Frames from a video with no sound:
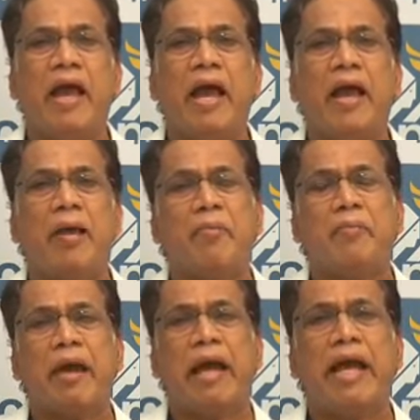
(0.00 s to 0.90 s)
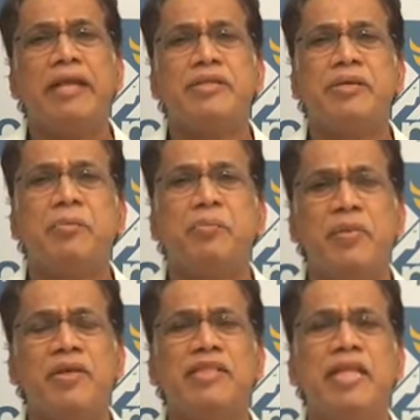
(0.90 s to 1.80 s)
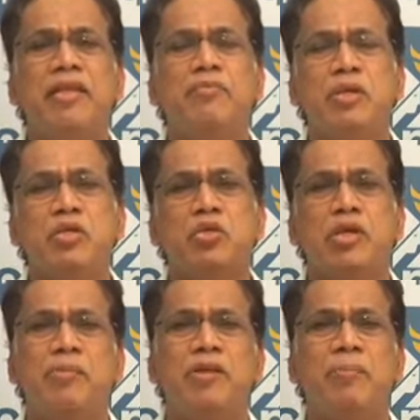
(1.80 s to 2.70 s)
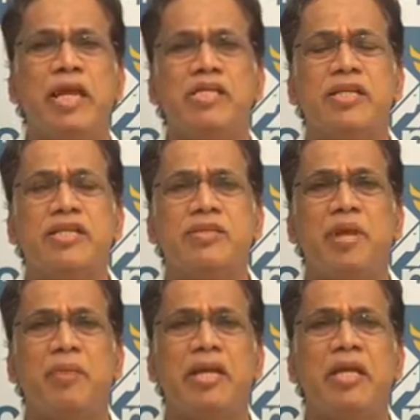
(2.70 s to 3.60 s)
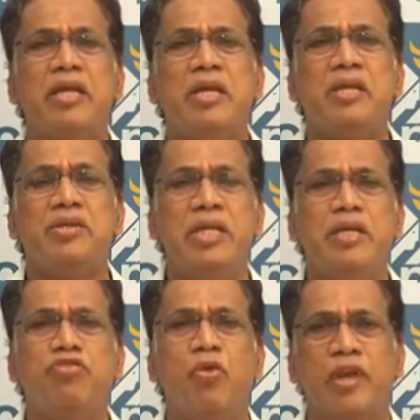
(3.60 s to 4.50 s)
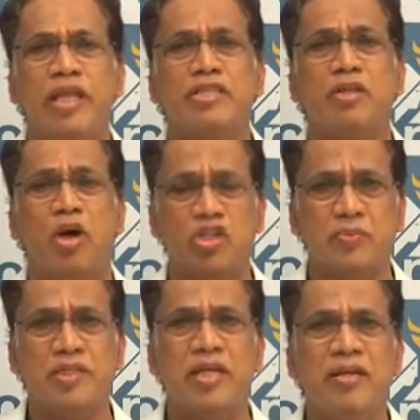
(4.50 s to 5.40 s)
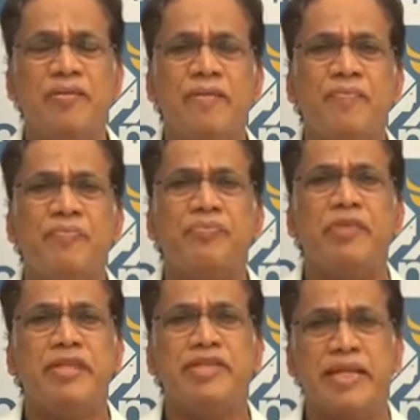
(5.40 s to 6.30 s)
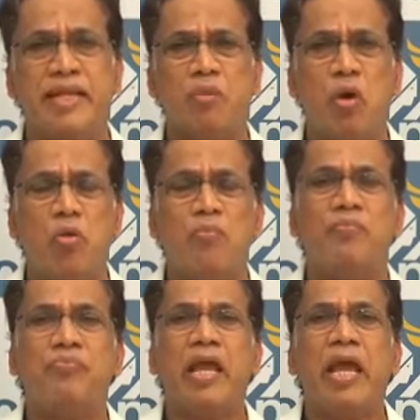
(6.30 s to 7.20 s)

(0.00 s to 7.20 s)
Previously we used to keep the patients maybe 3 to 4 days in the hospital, then send them home.